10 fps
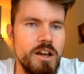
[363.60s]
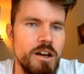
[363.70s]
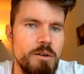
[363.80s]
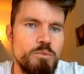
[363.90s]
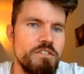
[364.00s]

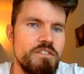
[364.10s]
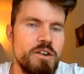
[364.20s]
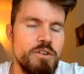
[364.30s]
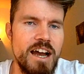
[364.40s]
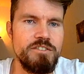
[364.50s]
um,
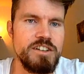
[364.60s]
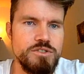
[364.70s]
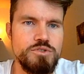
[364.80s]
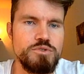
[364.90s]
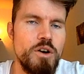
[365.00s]
without having
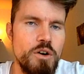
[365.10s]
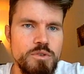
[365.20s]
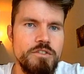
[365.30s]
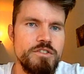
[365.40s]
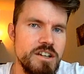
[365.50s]
to do all
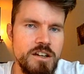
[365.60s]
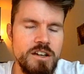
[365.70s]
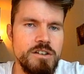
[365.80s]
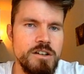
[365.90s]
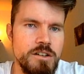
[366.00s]
of
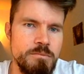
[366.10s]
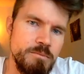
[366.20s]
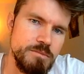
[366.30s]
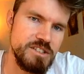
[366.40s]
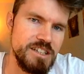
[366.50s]
the uh,
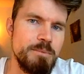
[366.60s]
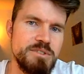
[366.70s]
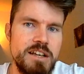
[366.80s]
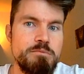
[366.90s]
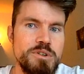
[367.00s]

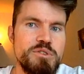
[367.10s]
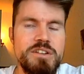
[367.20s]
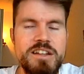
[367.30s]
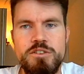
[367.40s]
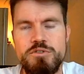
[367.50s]
steps in
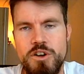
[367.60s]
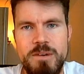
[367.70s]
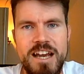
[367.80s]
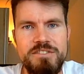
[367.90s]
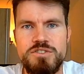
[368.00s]
between that you would
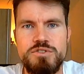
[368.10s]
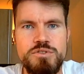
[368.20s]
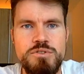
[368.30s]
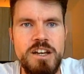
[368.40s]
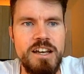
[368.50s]
normally have to
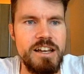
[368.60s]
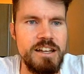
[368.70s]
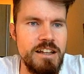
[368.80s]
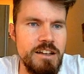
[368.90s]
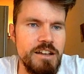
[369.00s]
do
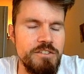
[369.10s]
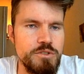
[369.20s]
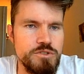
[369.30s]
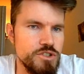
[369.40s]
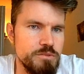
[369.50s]
in, if
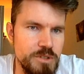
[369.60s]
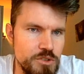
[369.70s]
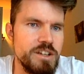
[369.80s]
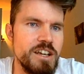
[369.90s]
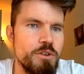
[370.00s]
you'd just be
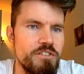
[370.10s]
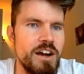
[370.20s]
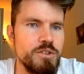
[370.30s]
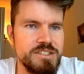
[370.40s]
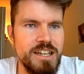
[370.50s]
doing it
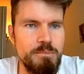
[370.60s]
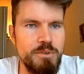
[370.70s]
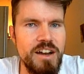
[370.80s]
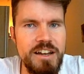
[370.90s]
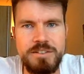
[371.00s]
without Zapper
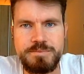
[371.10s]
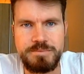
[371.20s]
Fi.